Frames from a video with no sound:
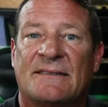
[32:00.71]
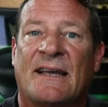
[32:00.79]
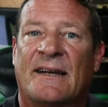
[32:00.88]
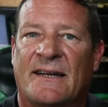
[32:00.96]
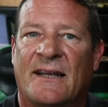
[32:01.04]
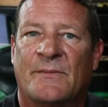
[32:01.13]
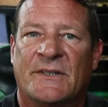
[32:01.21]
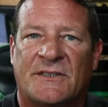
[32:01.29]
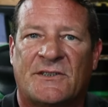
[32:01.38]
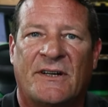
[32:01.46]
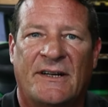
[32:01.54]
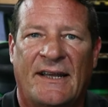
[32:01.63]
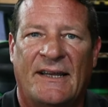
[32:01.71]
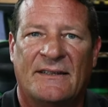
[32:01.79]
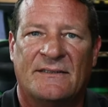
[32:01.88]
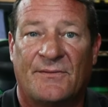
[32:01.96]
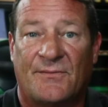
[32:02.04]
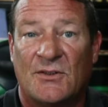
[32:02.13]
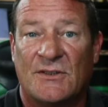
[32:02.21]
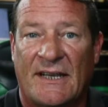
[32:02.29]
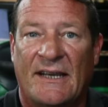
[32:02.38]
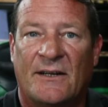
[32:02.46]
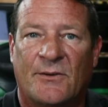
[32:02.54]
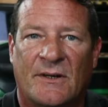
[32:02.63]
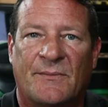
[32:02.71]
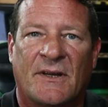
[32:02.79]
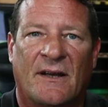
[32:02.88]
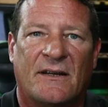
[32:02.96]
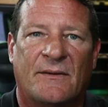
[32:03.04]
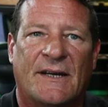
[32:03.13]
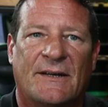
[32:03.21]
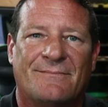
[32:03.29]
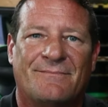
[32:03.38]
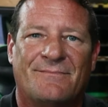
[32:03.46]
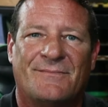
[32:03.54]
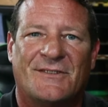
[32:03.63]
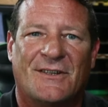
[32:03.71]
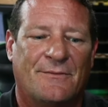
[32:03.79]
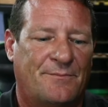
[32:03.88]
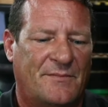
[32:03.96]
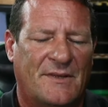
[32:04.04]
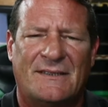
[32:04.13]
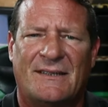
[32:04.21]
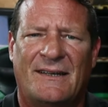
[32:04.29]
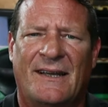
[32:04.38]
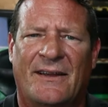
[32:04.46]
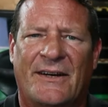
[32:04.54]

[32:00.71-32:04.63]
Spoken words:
kind of demonstrate firsthand what I'm talking about. So let's head down